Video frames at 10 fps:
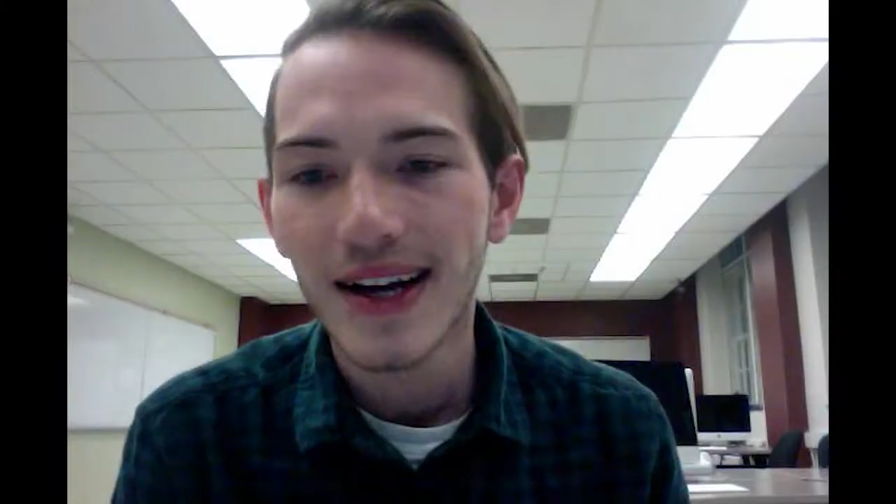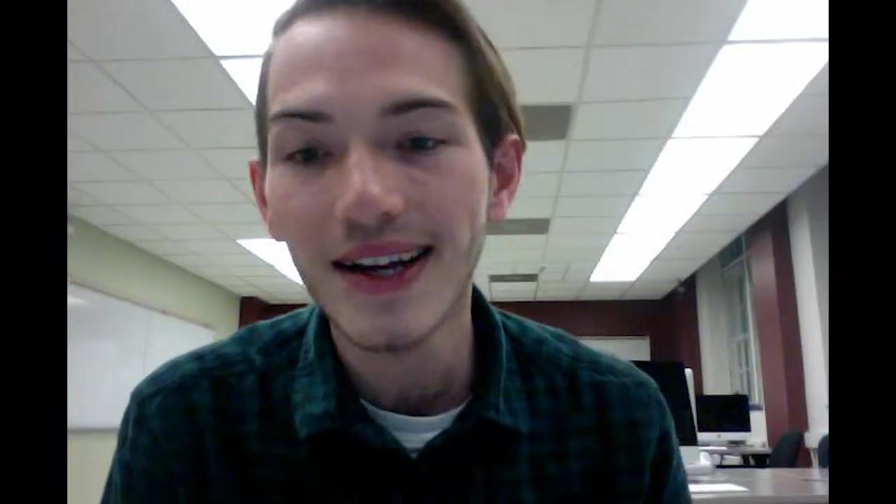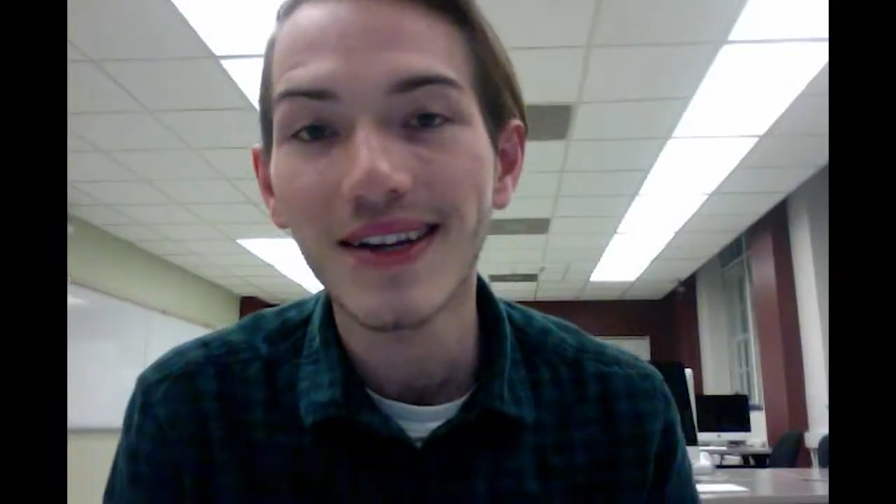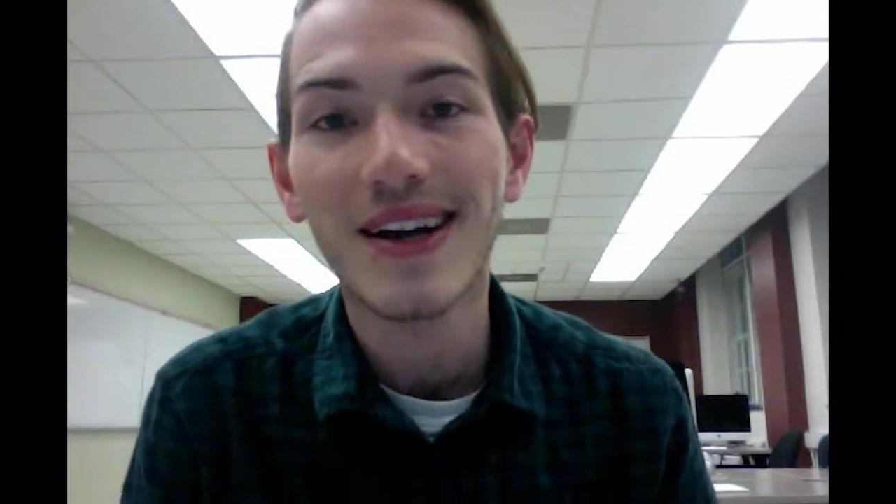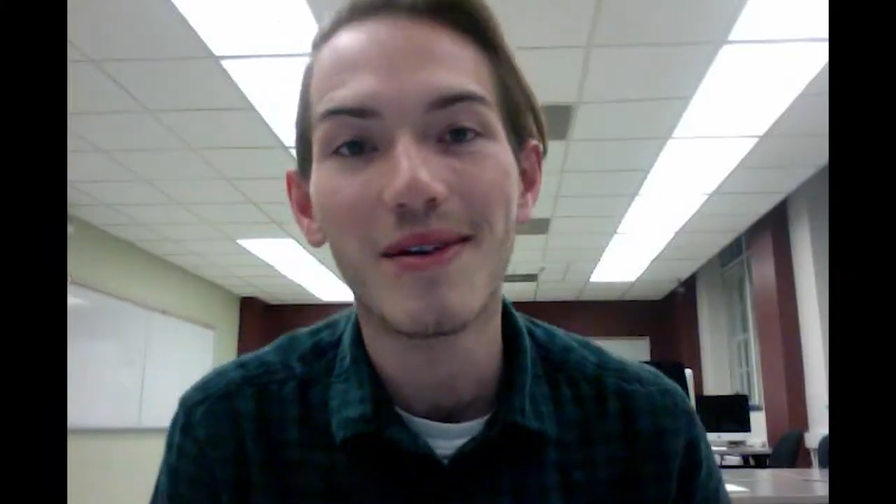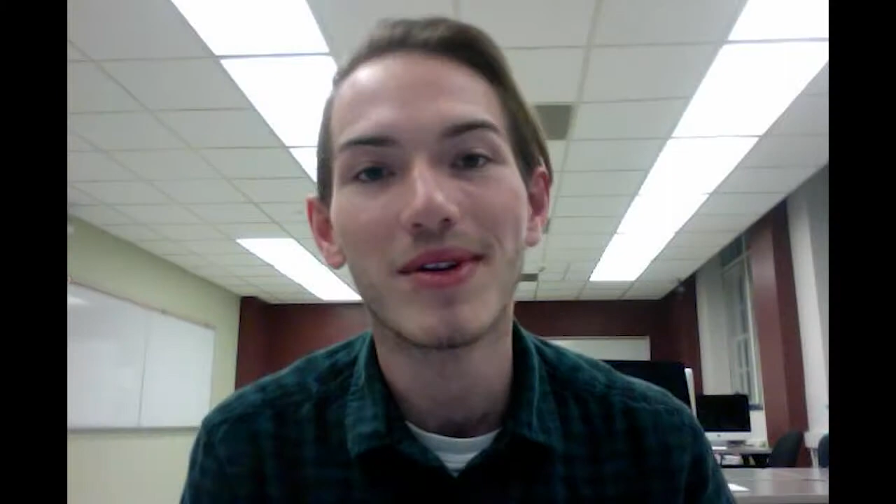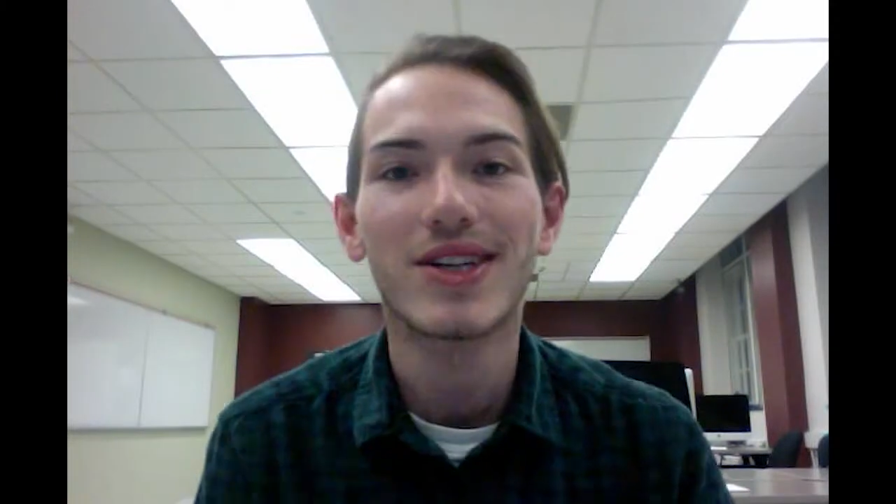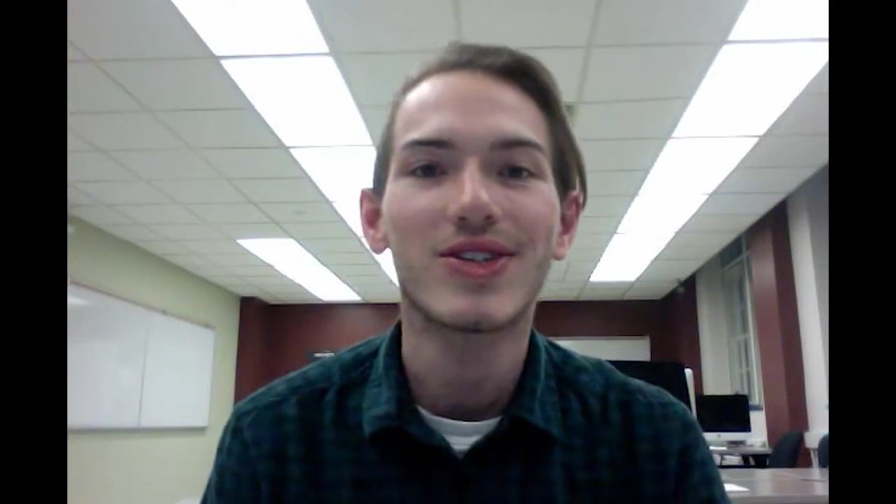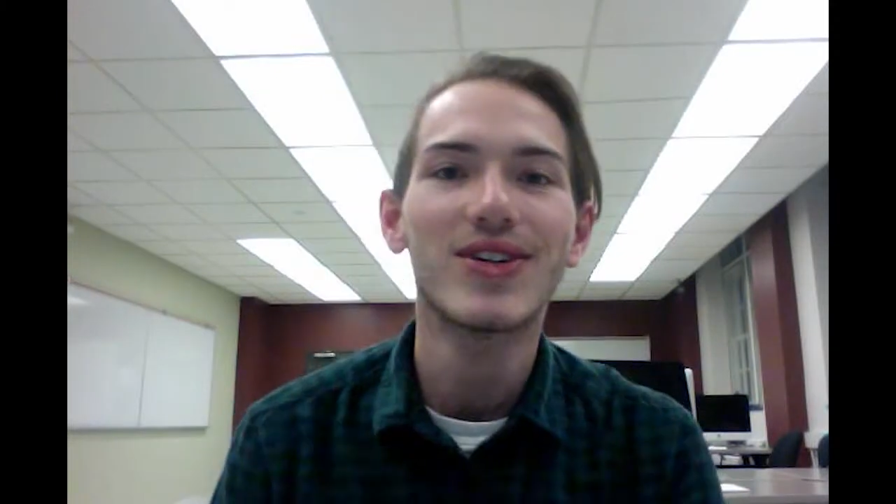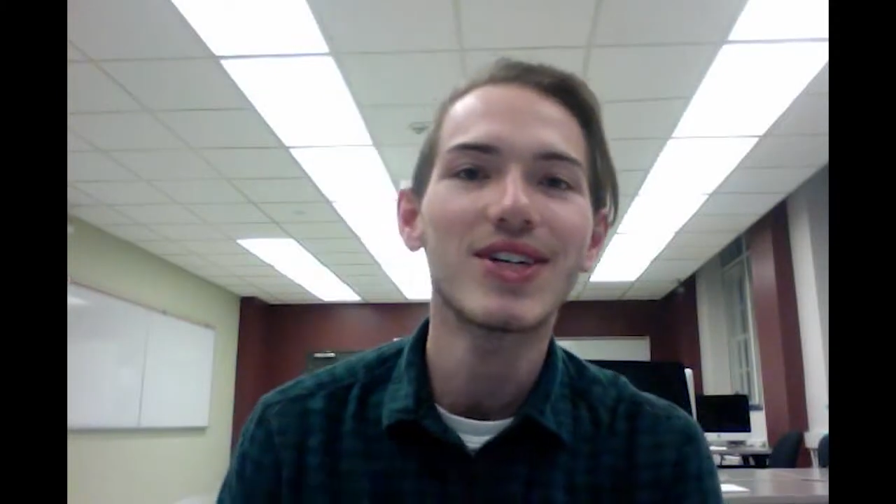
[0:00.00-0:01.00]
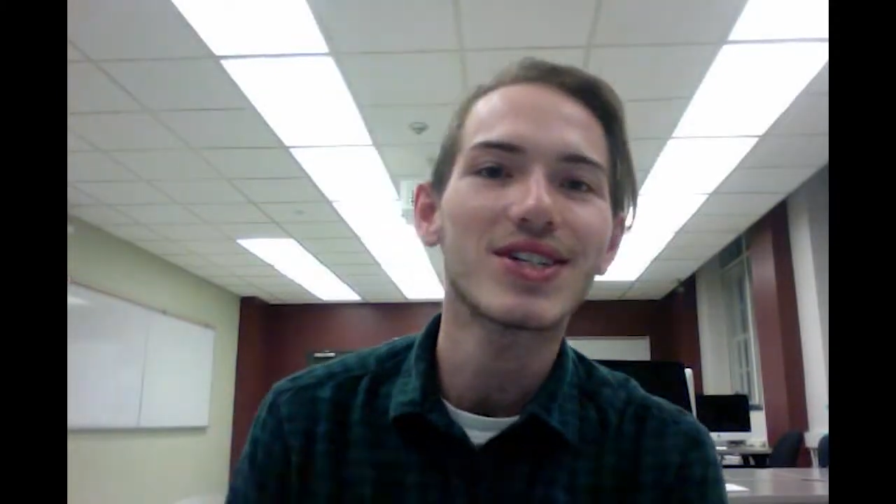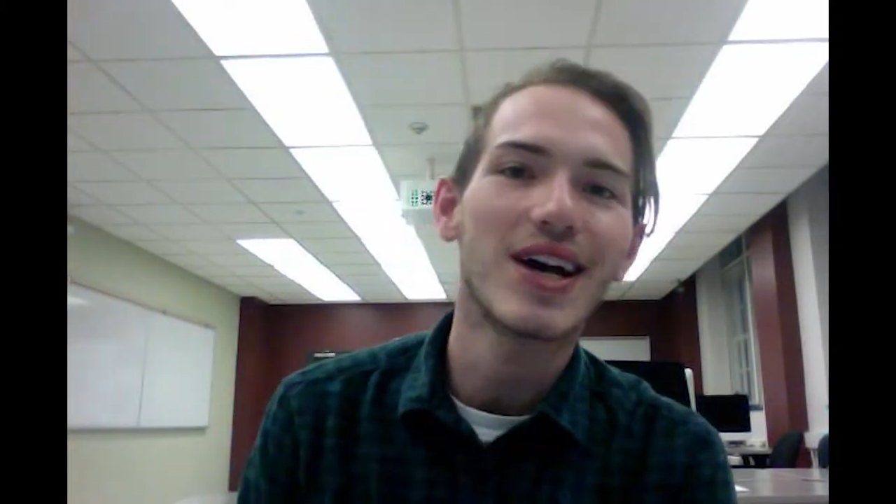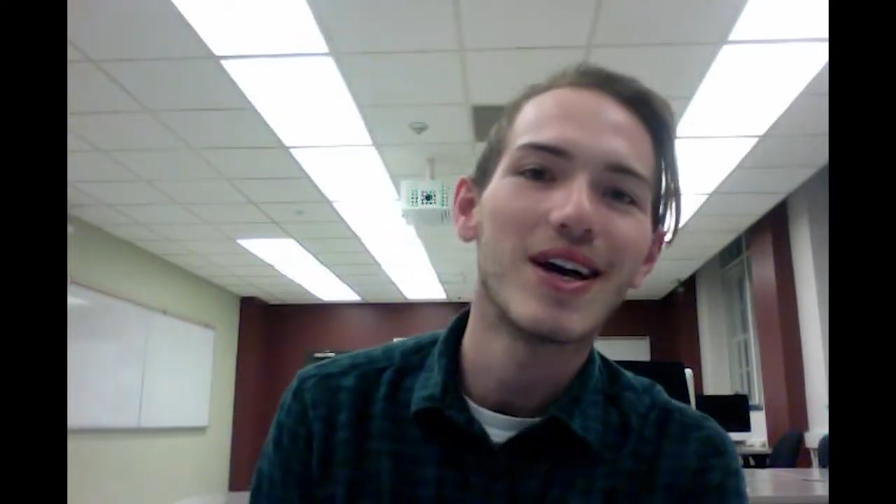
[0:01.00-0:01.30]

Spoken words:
Hi, I'm Nick Durish.